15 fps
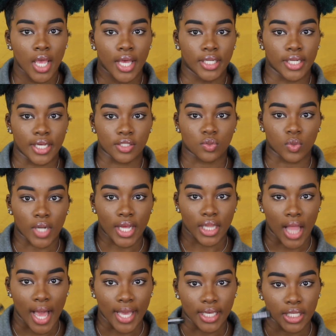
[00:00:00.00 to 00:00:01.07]
and that's what I
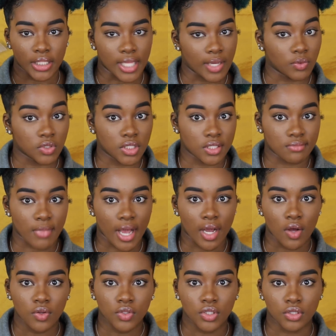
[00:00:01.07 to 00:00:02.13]
like and that was just my
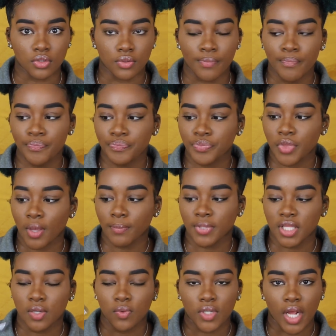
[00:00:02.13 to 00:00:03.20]
go-to
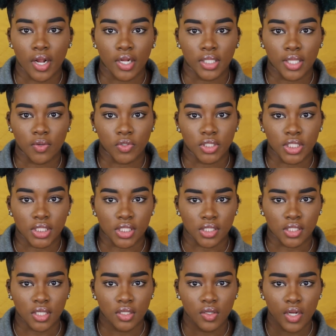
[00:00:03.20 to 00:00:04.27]
but then when I heard they were
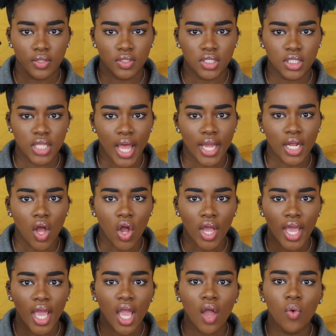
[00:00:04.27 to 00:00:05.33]
discontinuing I was just like
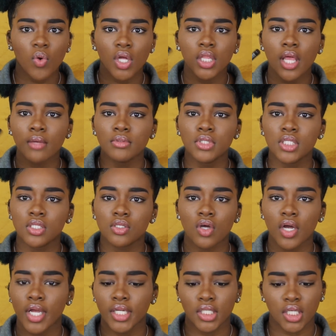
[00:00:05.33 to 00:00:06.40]
okay well let me just
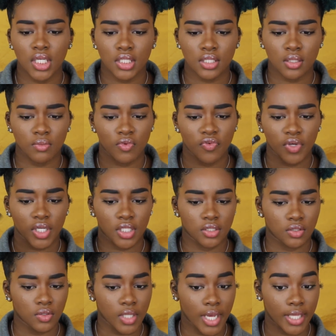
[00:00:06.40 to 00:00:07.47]
go ahead and get some before they
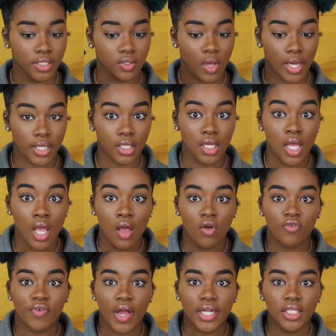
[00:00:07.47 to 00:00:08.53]
do that so I could
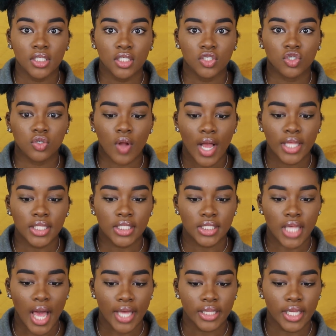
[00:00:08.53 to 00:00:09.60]
finally try
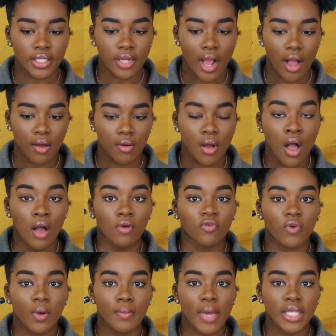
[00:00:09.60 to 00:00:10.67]
this eyeliner out
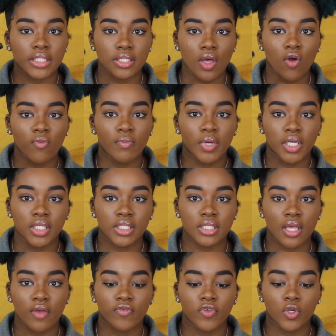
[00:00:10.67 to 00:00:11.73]
for myself
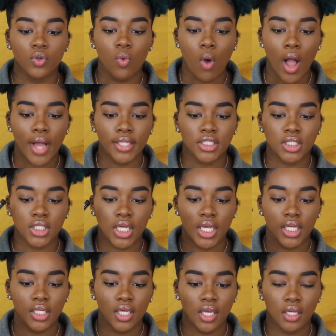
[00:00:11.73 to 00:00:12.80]
because if you watch
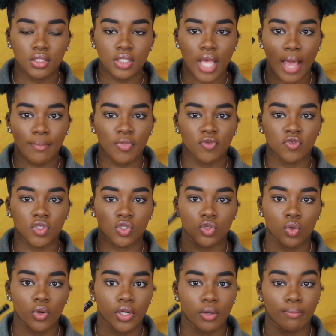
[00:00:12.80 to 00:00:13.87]
any type of
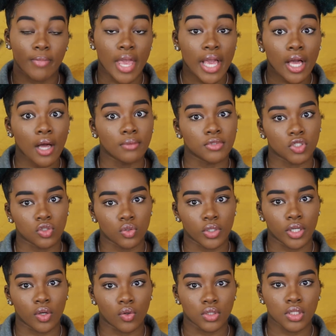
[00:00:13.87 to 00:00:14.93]
tutorial makeup
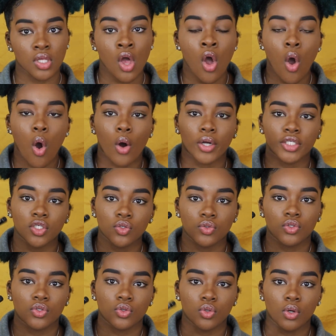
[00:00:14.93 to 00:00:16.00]
tutorials on
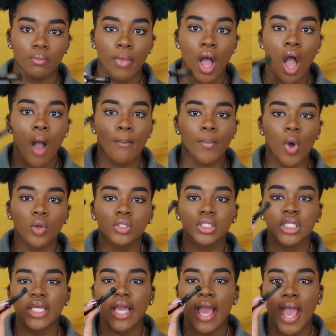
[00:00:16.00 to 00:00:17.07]
YouTube
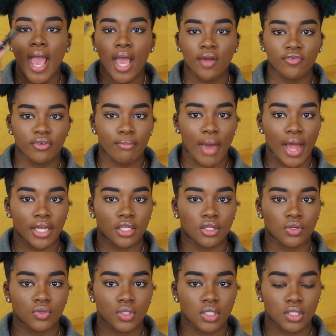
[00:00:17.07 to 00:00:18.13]
mostly
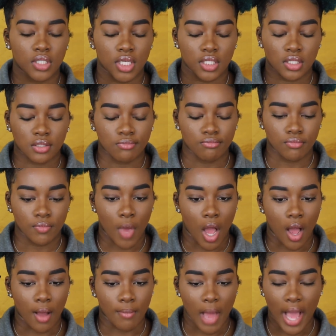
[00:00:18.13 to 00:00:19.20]
everybody uses this
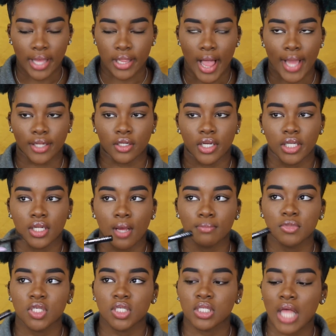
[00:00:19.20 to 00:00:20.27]
um, eyeliner and
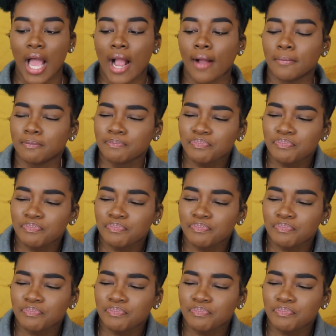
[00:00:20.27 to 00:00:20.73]
I'm just like